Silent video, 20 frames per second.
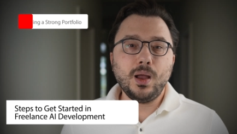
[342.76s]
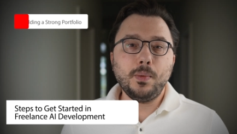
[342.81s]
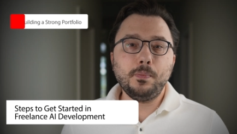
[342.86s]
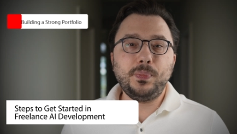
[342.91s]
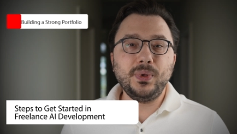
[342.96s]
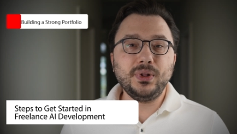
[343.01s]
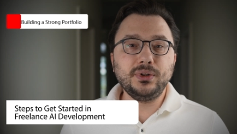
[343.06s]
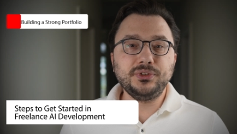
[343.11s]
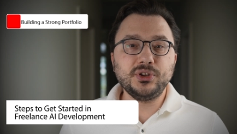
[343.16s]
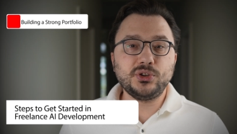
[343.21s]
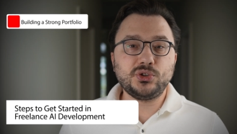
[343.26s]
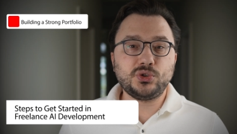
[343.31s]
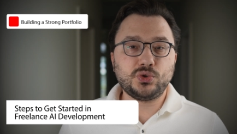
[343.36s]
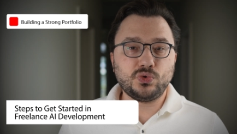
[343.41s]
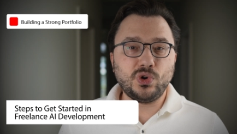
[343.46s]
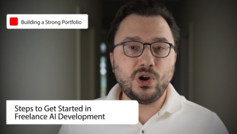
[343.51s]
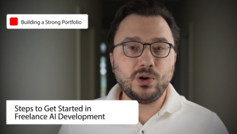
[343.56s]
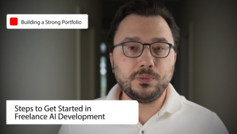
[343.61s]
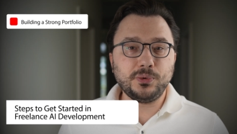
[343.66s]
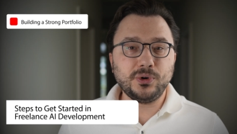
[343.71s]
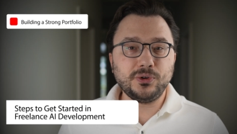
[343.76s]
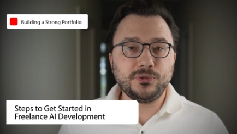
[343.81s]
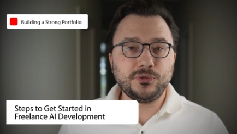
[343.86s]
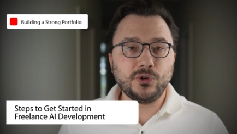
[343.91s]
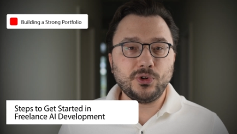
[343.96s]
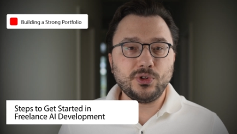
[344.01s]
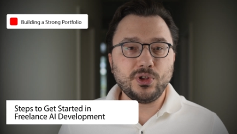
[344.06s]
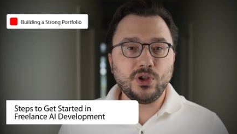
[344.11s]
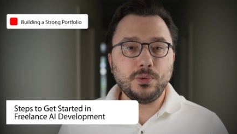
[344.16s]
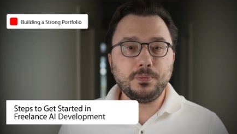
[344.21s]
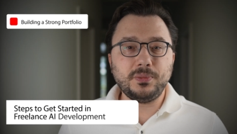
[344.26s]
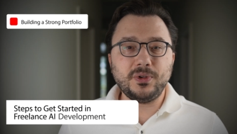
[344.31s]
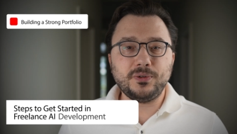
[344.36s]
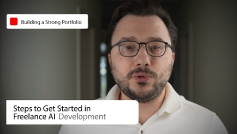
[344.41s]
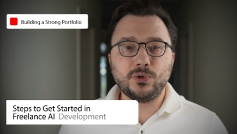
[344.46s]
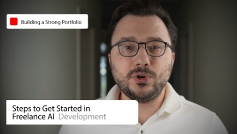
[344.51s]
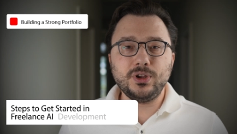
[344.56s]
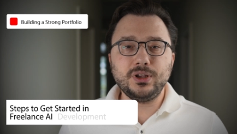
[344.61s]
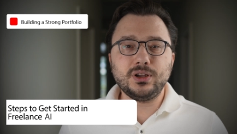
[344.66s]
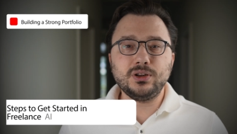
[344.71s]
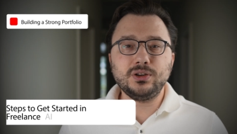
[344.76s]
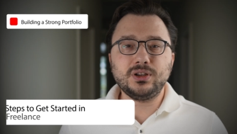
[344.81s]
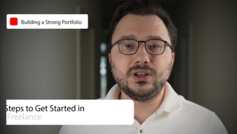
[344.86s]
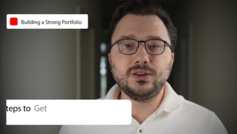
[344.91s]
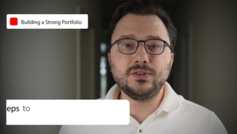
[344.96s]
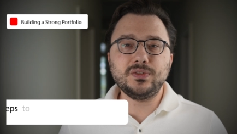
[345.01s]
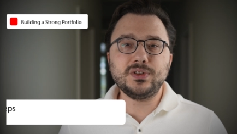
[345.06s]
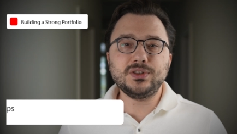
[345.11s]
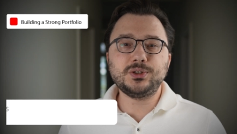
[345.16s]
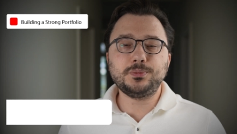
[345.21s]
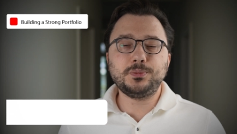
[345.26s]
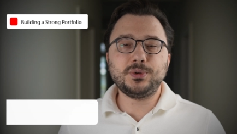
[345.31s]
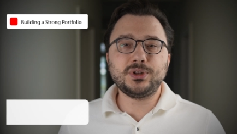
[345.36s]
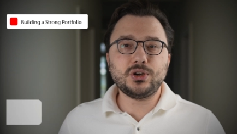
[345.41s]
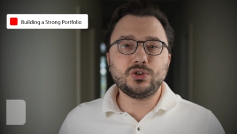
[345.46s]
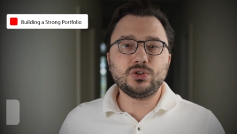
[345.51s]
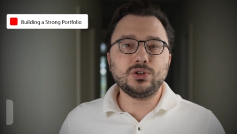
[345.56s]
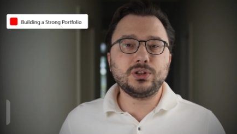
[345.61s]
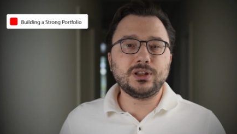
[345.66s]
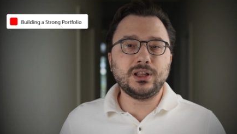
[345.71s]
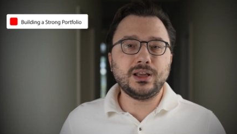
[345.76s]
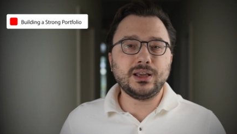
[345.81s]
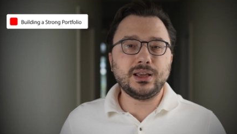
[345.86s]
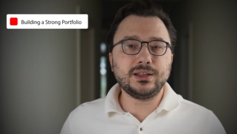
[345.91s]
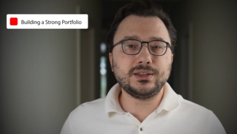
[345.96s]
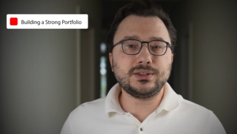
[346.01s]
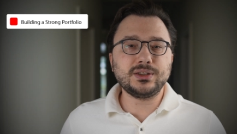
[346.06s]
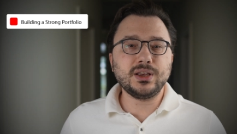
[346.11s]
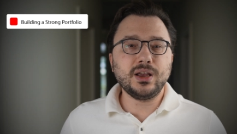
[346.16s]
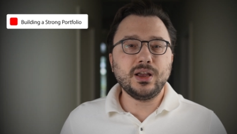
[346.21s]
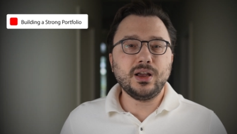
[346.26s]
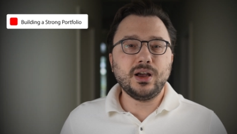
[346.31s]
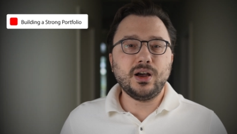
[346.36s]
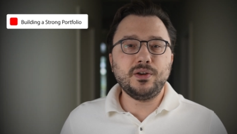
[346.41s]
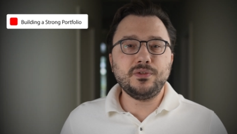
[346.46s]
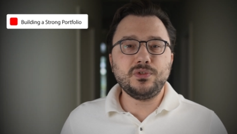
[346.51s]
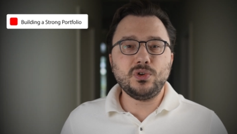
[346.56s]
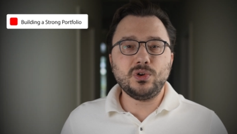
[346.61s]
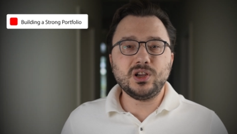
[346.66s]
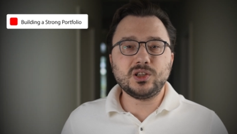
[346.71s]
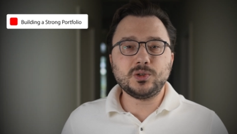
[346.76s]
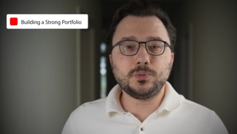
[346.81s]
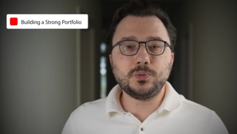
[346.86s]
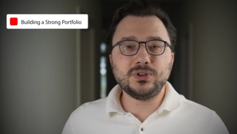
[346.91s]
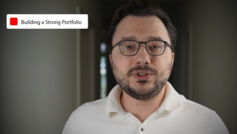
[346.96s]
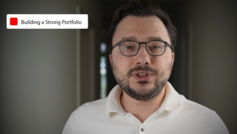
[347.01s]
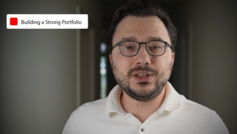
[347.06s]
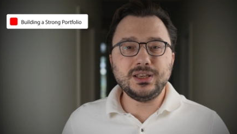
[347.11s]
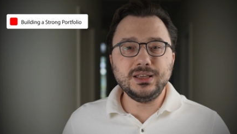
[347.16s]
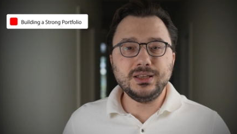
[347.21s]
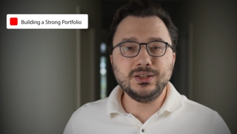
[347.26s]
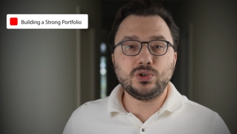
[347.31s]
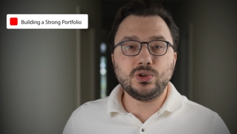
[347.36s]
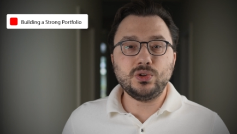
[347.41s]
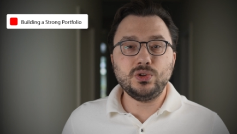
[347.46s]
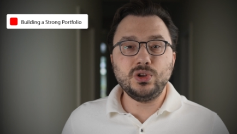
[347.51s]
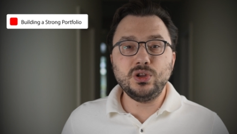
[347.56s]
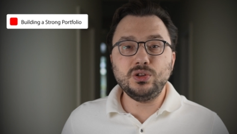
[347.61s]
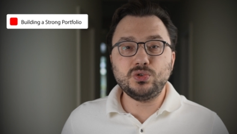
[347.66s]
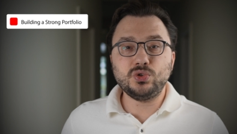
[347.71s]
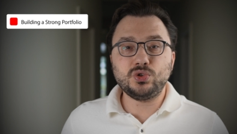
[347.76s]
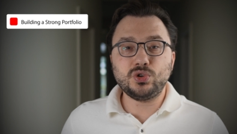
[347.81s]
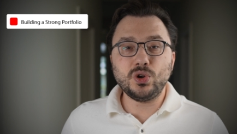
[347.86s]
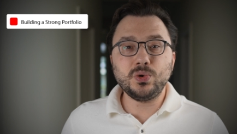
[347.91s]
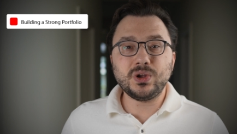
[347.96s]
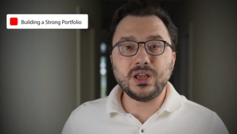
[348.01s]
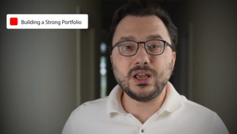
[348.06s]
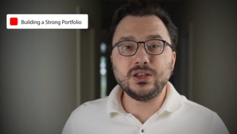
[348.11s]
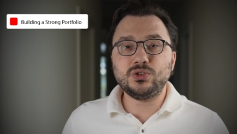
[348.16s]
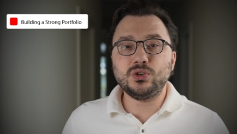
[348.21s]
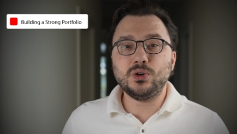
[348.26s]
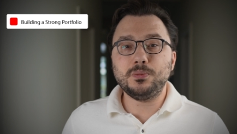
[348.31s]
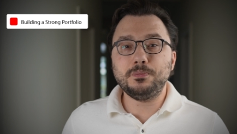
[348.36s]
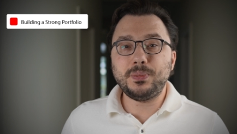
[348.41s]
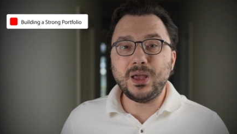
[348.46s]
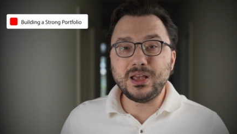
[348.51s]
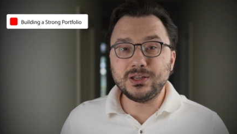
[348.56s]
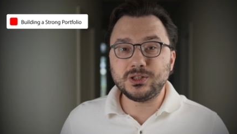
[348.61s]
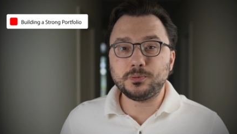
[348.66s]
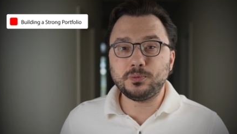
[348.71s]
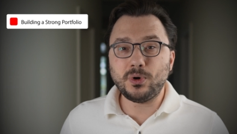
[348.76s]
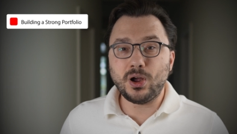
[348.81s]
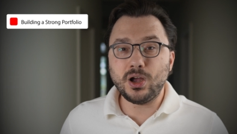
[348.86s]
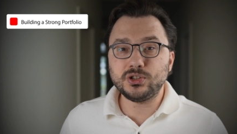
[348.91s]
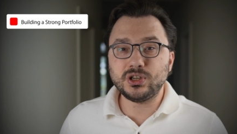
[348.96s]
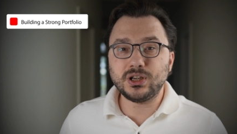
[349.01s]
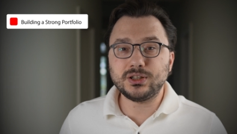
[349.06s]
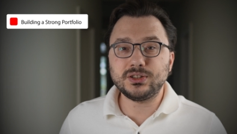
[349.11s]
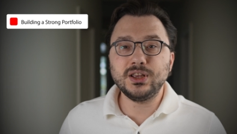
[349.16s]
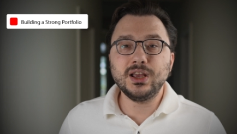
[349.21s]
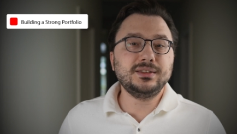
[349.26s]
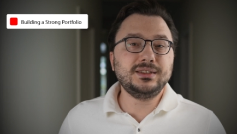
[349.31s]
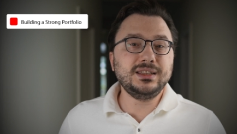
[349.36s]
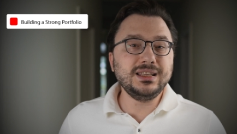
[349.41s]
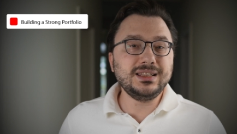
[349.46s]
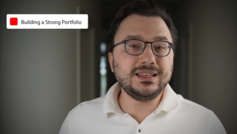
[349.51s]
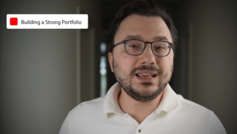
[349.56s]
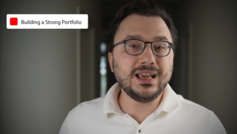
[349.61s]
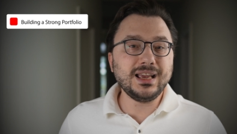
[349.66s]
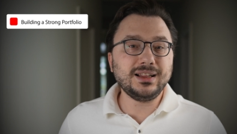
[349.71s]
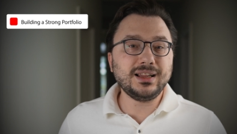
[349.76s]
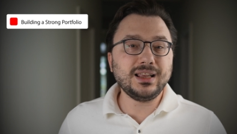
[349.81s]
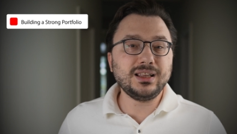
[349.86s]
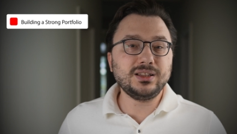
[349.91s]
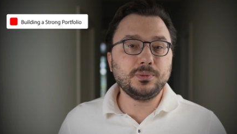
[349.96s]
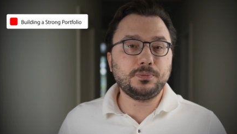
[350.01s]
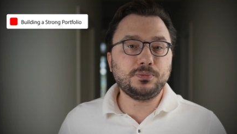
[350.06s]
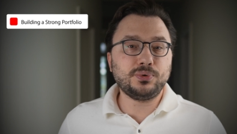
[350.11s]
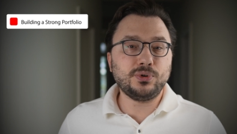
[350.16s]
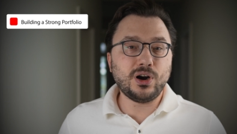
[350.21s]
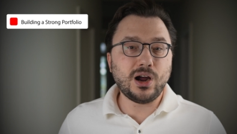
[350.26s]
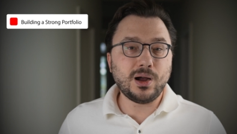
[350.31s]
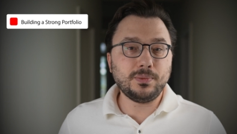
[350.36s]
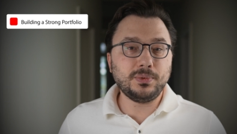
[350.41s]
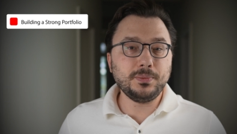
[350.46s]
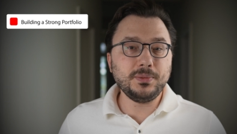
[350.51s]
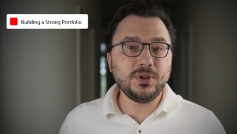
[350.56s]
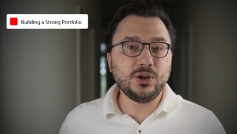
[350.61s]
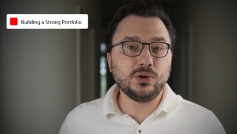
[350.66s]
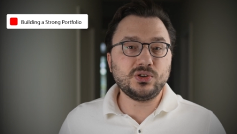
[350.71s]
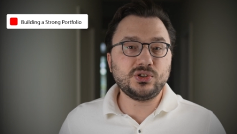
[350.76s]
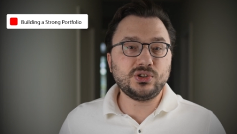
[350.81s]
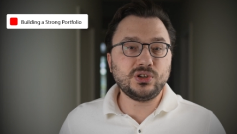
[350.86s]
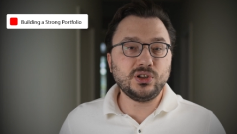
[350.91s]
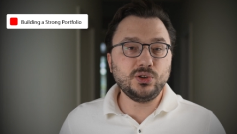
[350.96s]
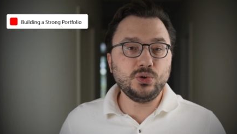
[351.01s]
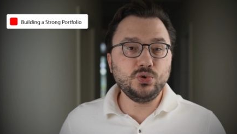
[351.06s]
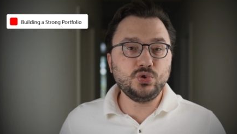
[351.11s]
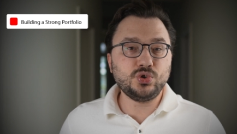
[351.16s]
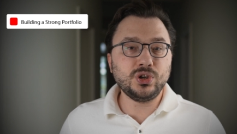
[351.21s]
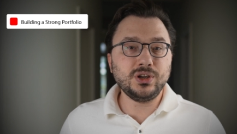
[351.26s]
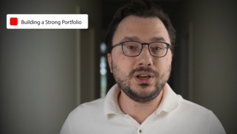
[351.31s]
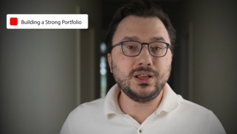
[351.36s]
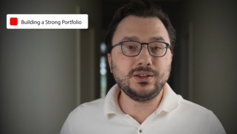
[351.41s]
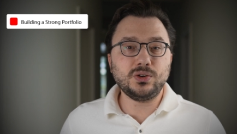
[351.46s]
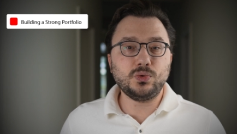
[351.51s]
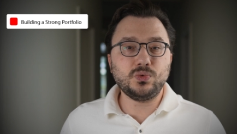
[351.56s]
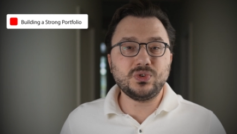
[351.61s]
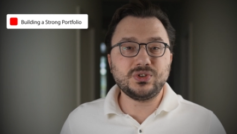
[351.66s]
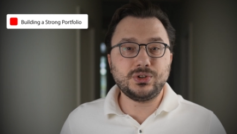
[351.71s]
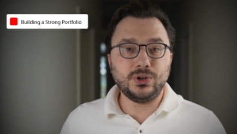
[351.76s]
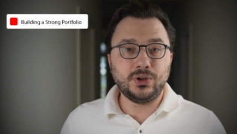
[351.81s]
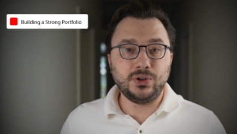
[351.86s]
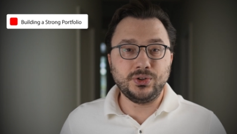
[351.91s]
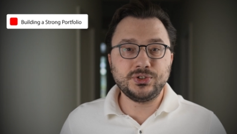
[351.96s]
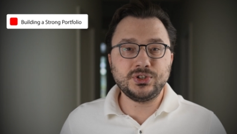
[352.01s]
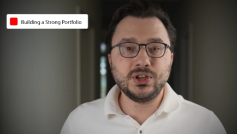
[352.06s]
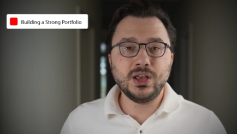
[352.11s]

build a strong portfolio before you can convince potential clients of your expertise. You need to showcase your best projects, detailing the problem, your solution, and the results.